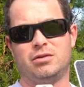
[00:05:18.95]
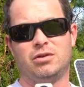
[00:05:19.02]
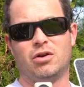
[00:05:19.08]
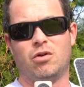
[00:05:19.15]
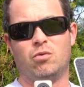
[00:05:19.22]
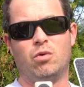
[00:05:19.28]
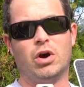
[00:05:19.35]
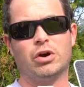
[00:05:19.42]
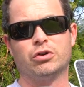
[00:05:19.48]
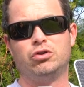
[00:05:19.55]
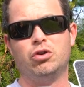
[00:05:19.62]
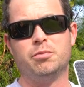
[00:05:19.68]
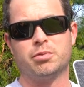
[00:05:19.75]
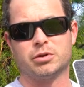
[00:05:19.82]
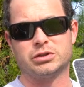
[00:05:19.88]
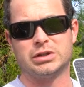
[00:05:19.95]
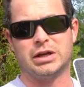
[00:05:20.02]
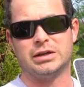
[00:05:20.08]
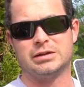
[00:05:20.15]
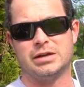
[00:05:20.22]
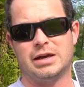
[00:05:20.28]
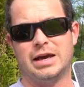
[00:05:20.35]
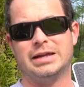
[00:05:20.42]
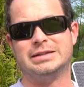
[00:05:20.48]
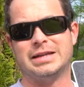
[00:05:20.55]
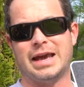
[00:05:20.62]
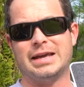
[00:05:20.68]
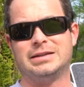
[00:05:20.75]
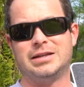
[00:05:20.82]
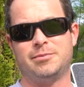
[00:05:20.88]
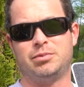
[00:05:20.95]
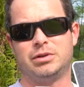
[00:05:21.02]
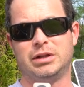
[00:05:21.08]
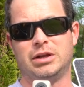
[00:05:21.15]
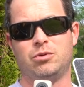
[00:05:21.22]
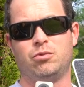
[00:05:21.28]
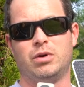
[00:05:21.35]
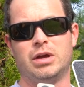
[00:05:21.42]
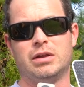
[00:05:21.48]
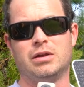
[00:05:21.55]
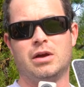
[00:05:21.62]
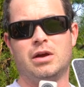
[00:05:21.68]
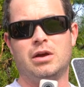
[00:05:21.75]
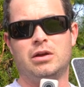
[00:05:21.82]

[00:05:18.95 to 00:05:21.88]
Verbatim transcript: you know, 1 or 2% a day typically with